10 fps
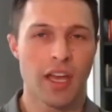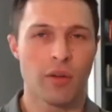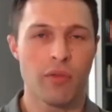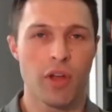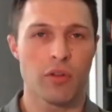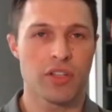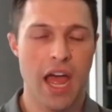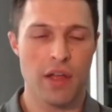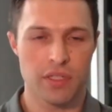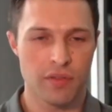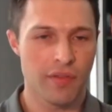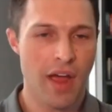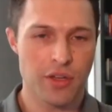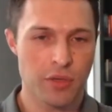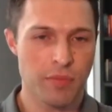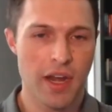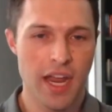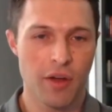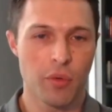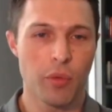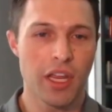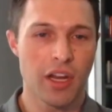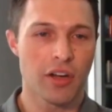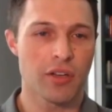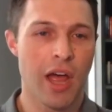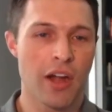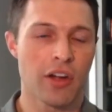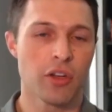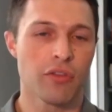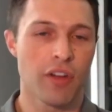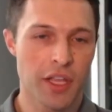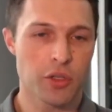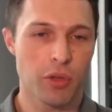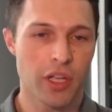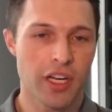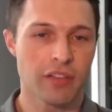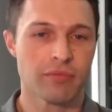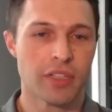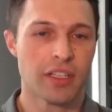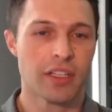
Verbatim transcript: Yeah. And we've coached thousands of advisors by now. And what we hear is I already do financial planning.